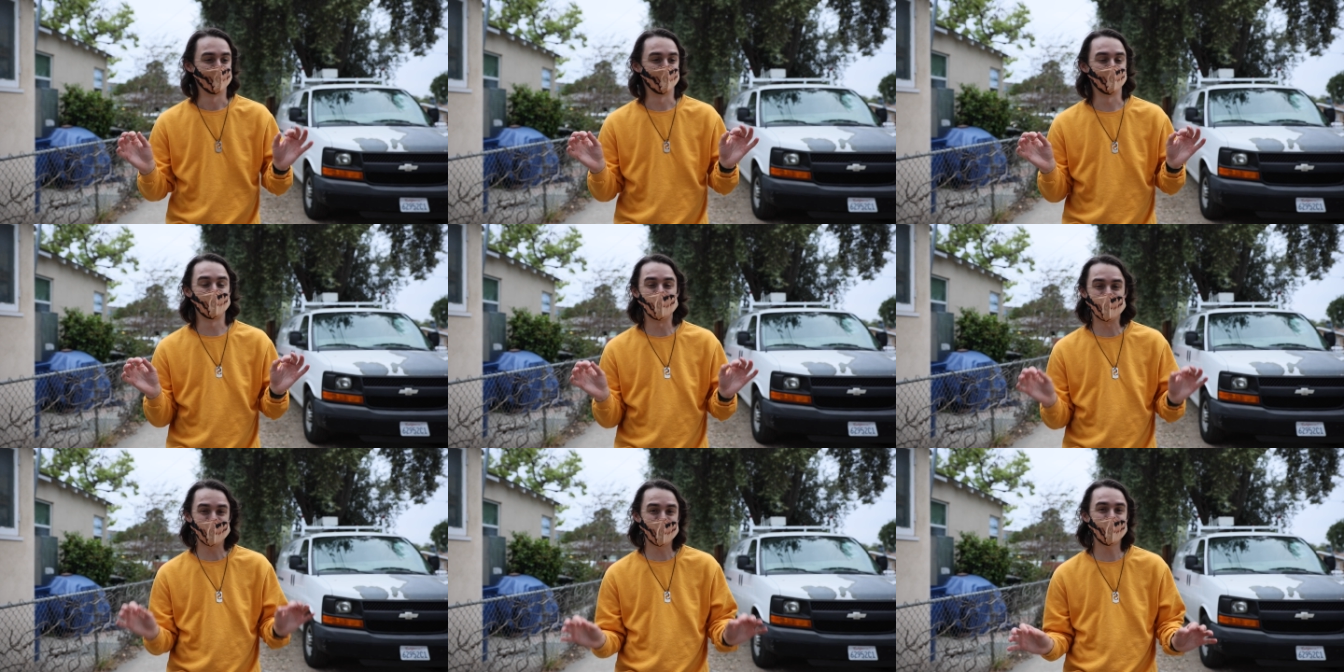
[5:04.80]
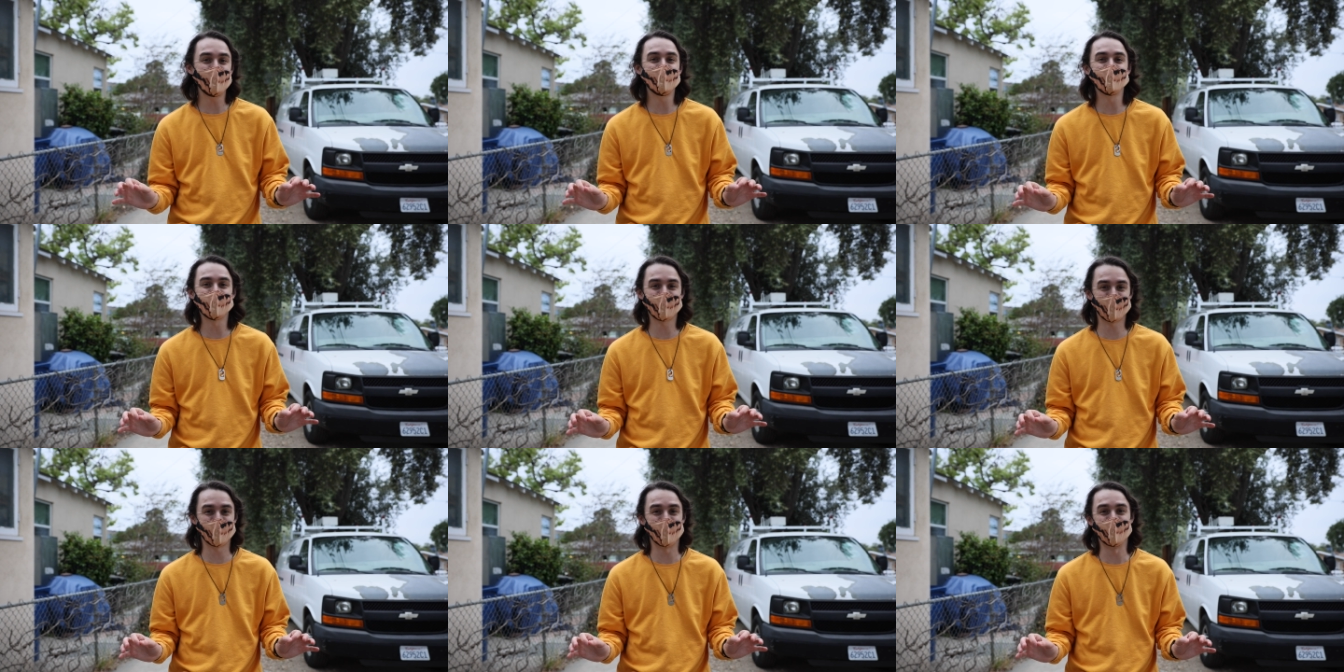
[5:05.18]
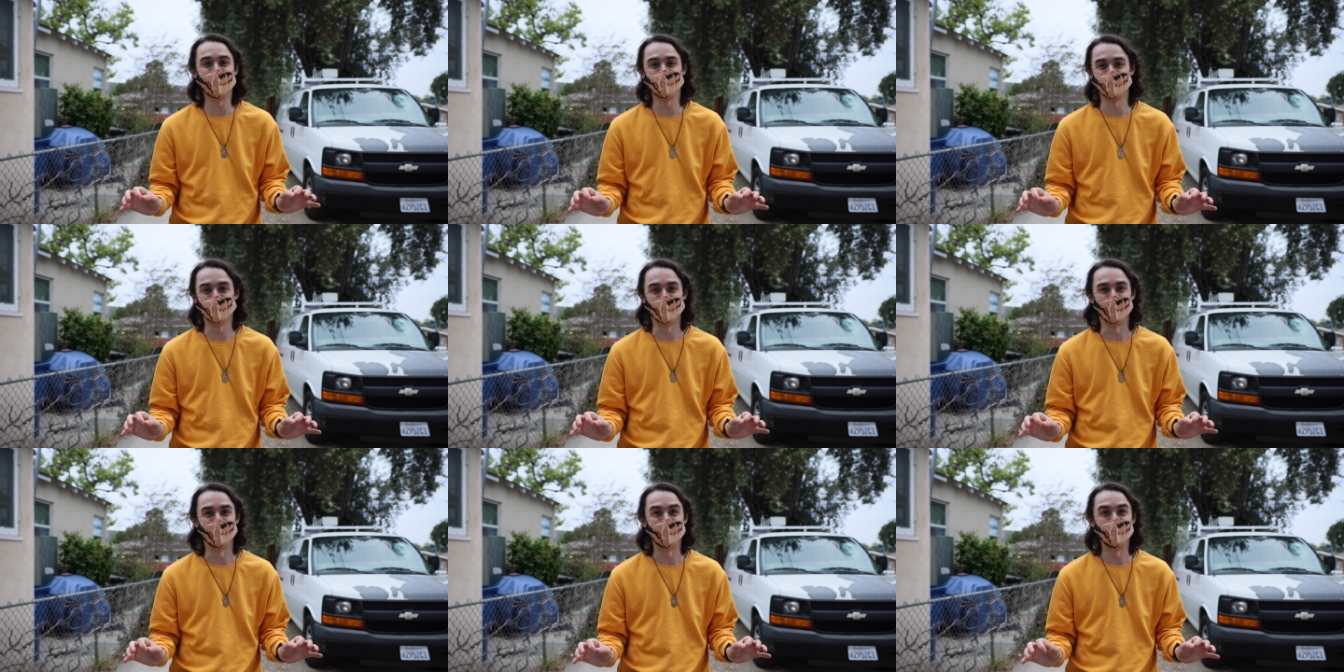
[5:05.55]
many a
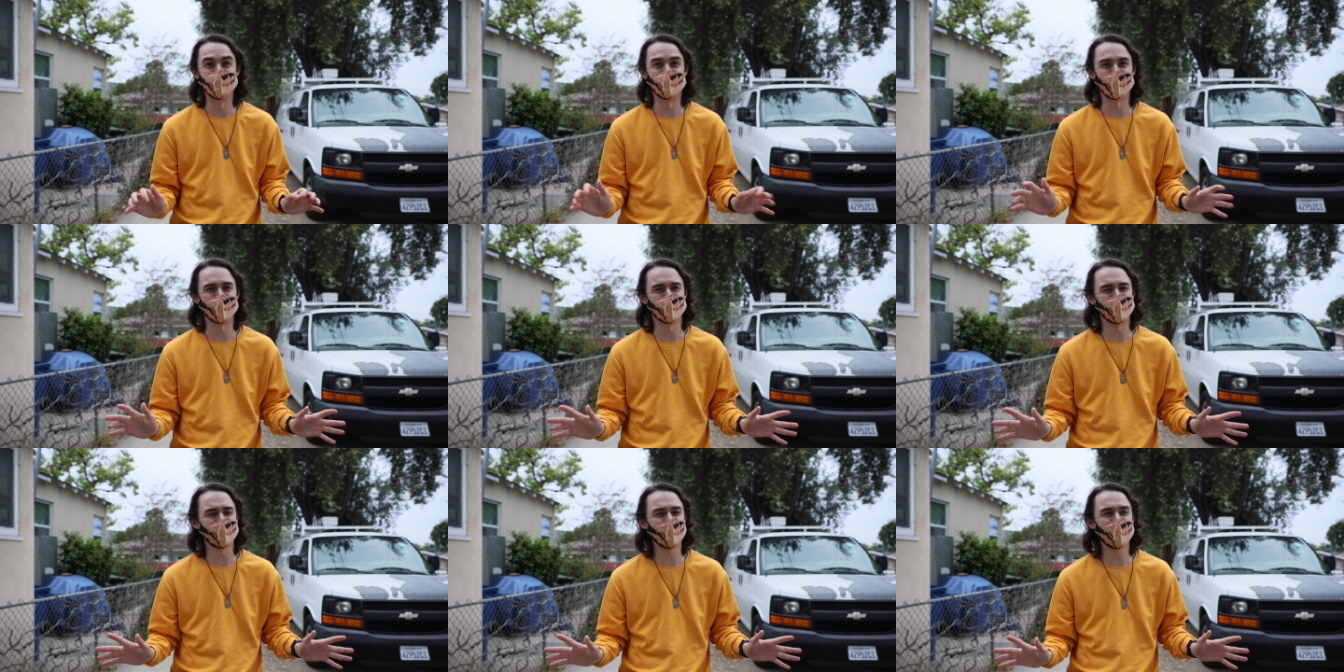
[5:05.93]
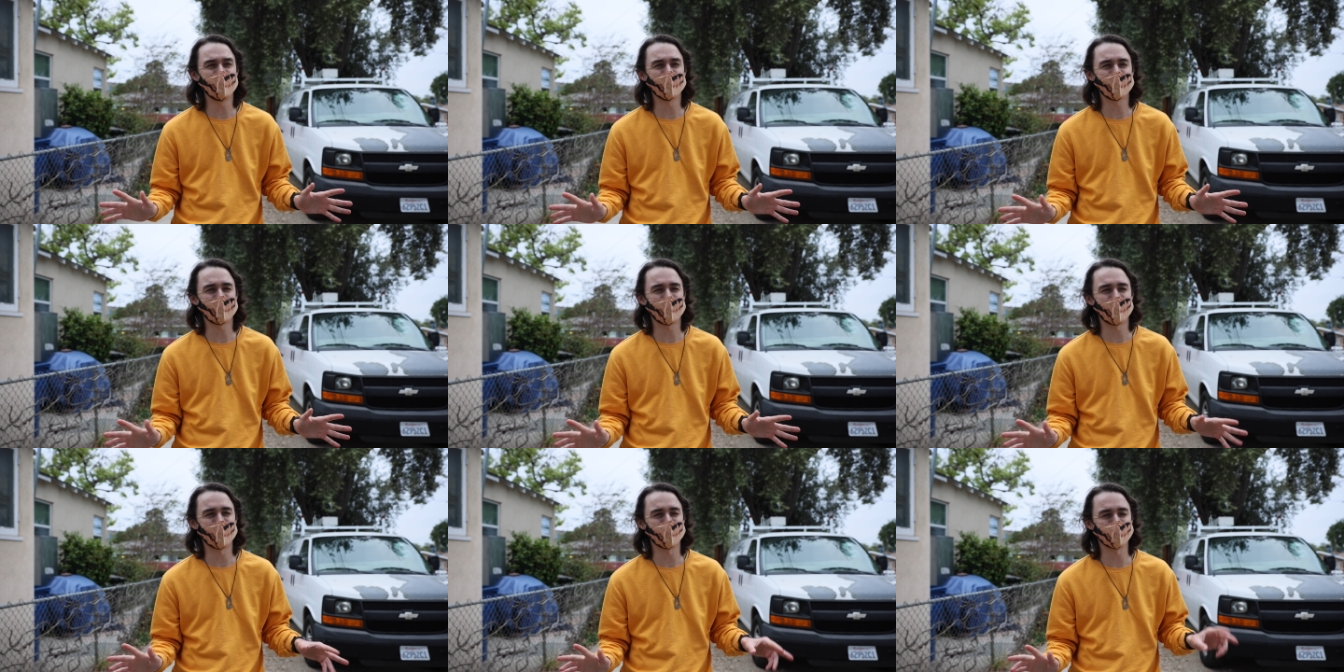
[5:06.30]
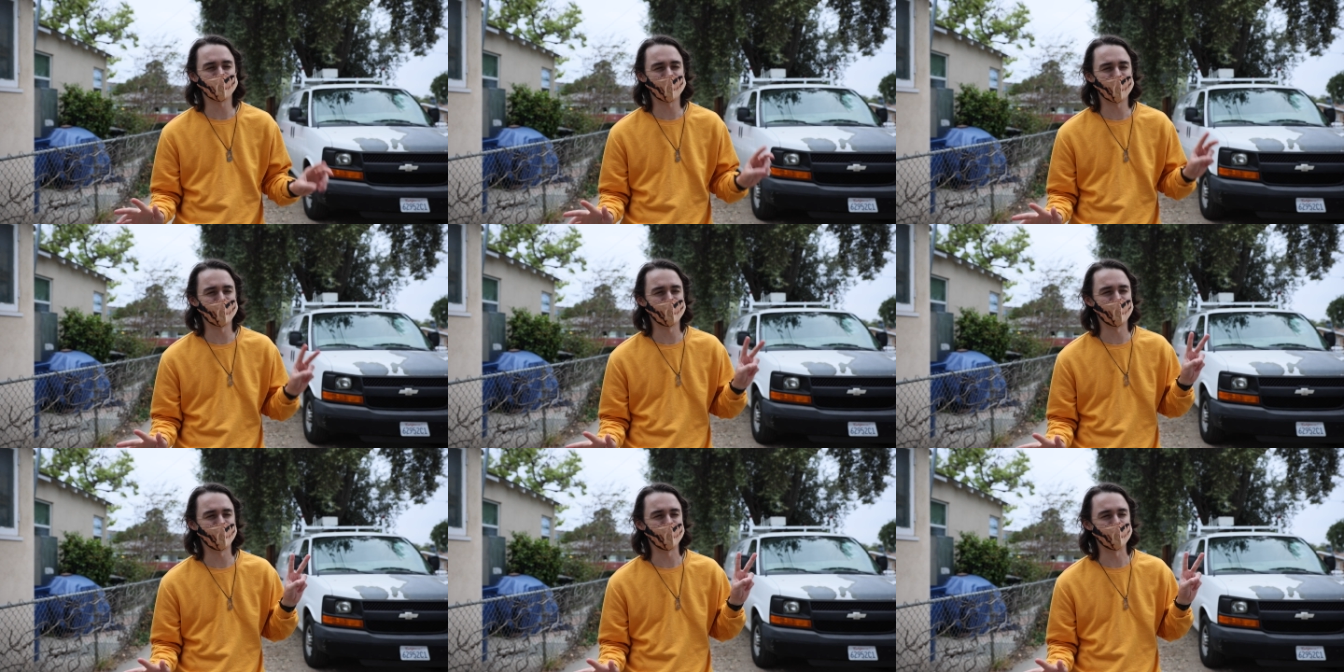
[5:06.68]
camera, and by many a
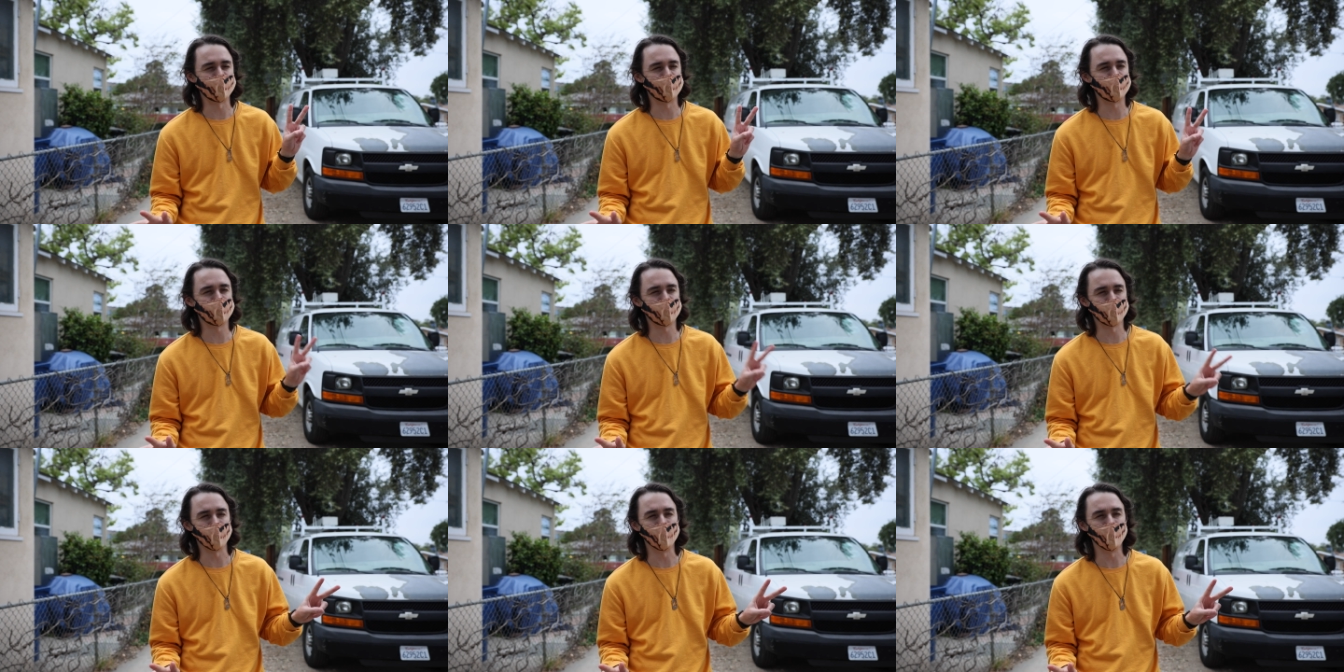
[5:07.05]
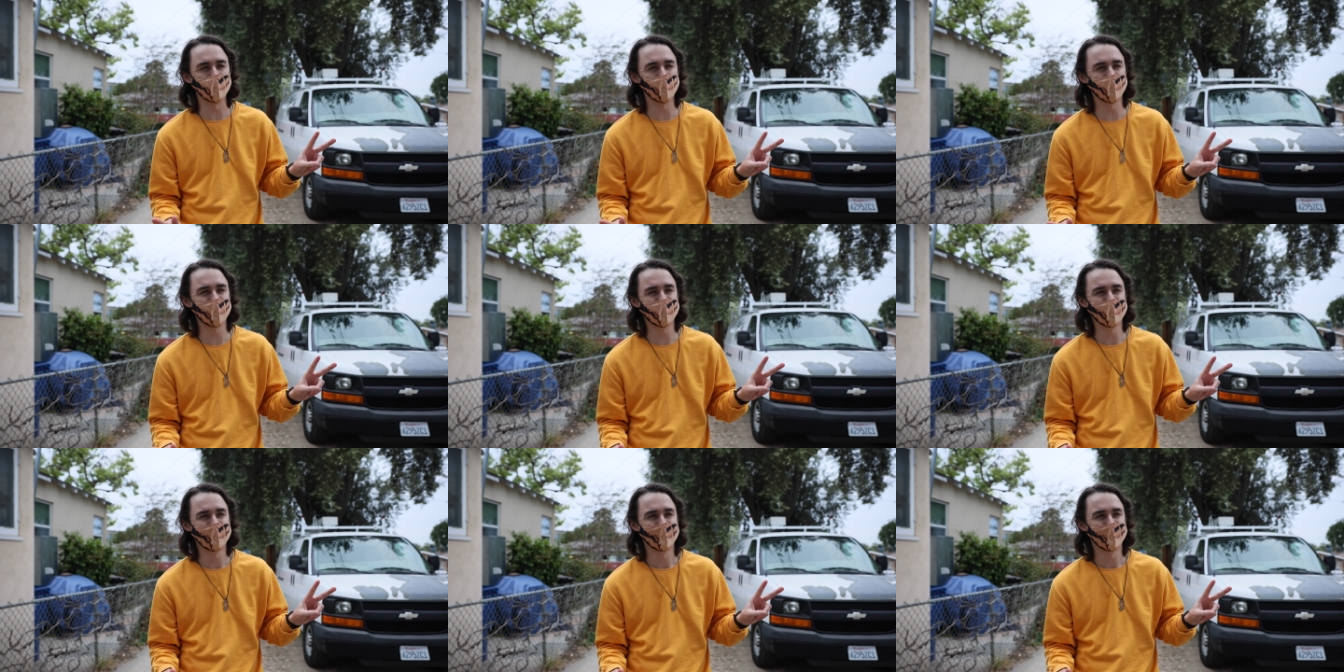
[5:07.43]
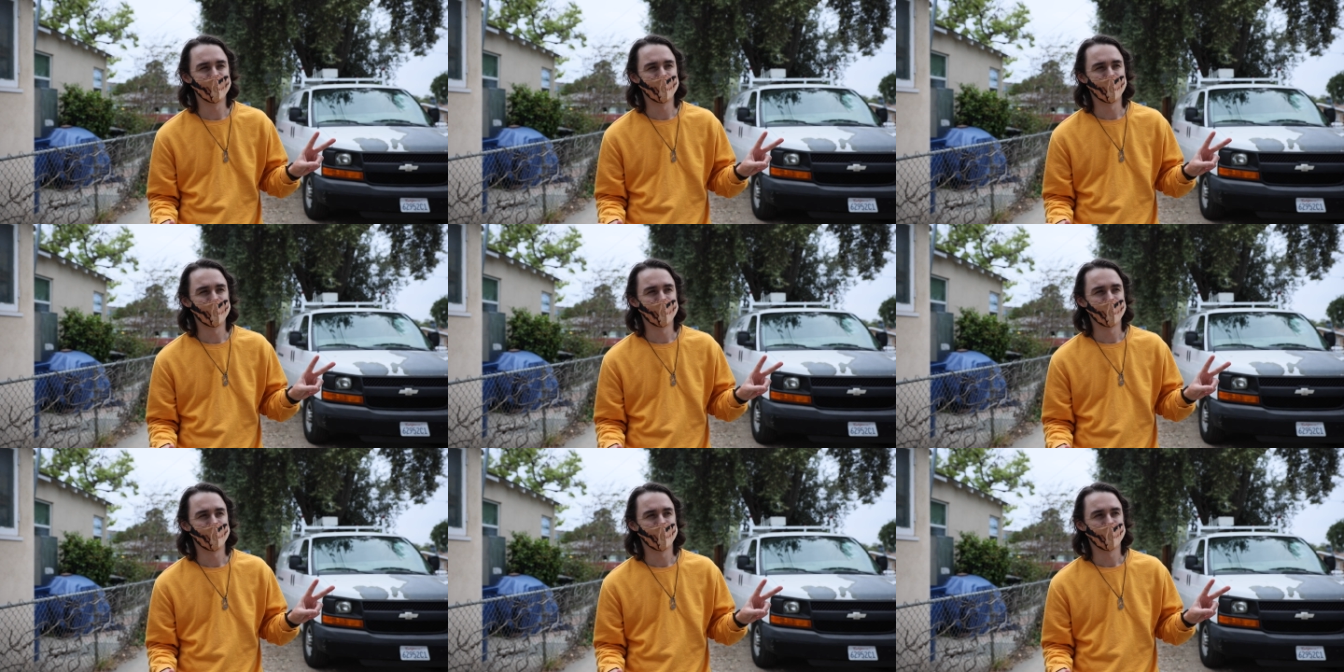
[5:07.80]
camera I mean 2,
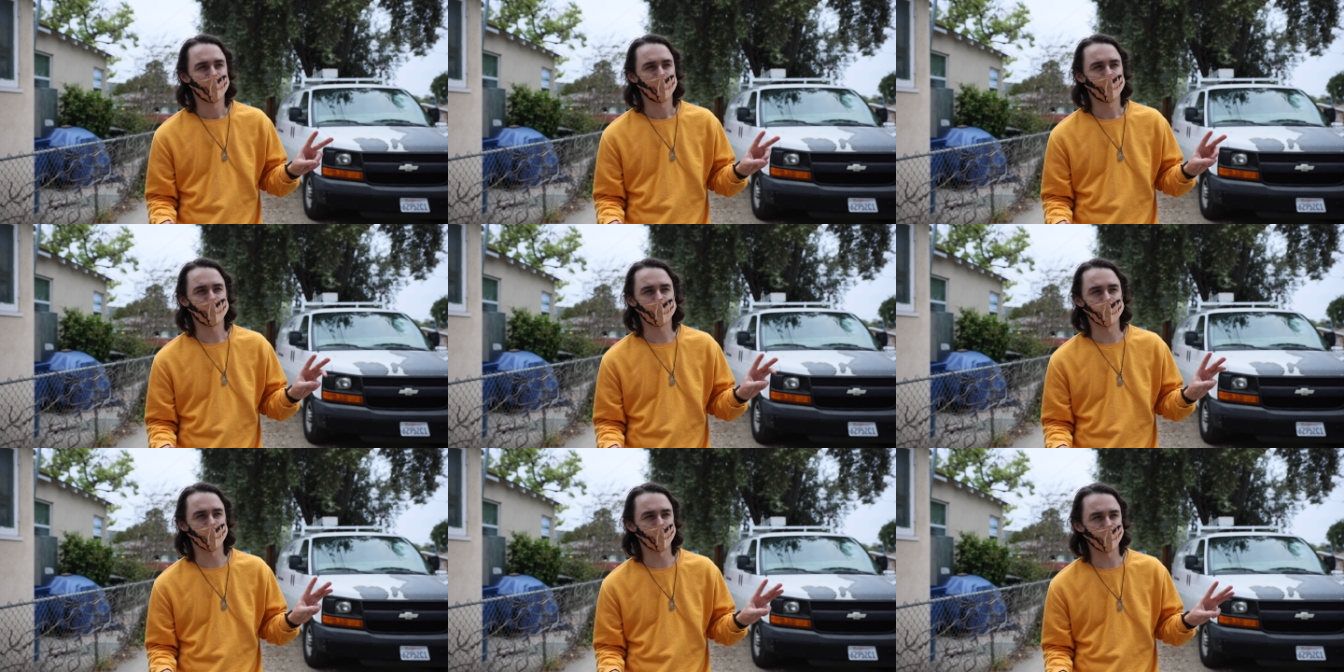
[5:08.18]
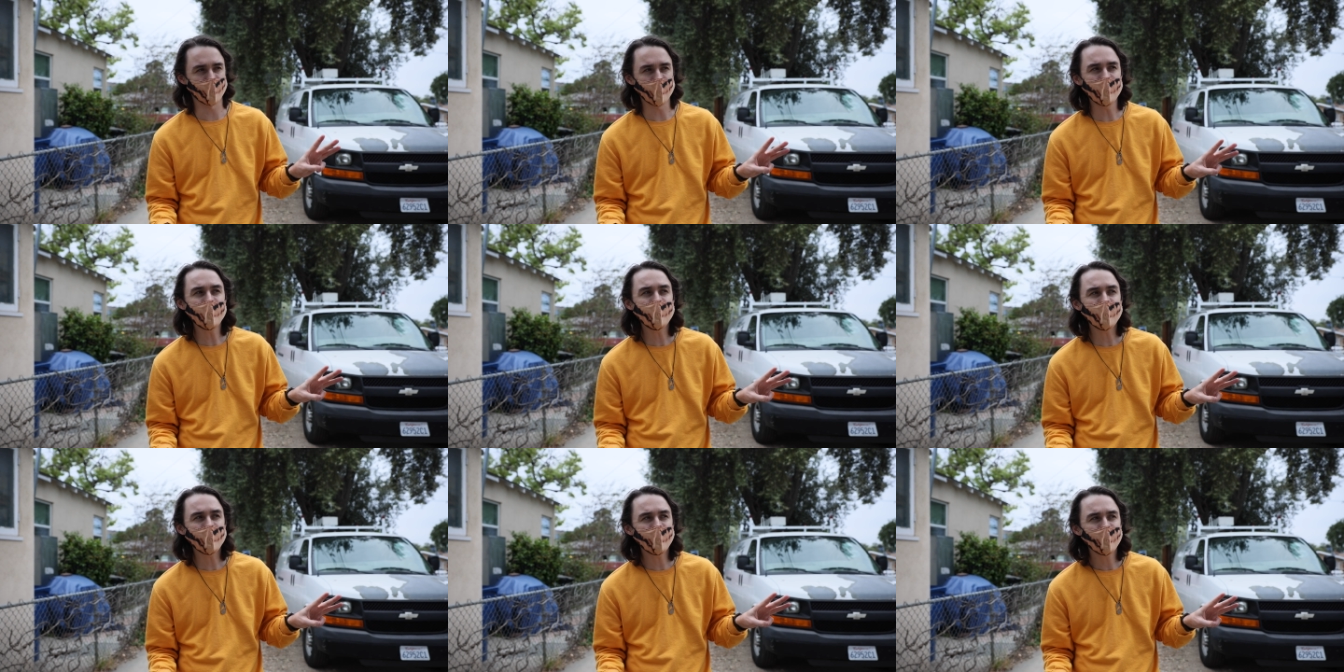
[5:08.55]
3,